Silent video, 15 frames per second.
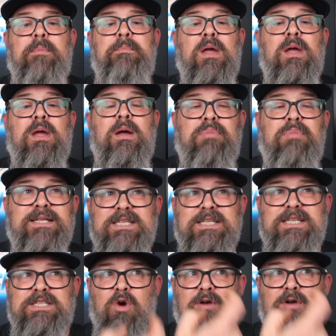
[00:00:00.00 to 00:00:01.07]
Plus it's more
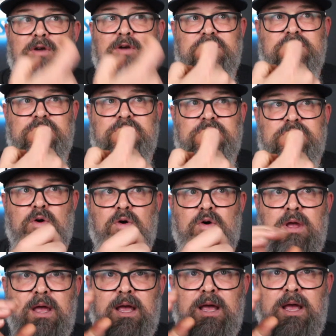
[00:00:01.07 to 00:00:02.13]
of a circle
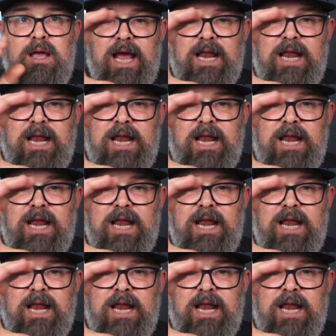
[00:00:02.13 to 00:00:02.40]
and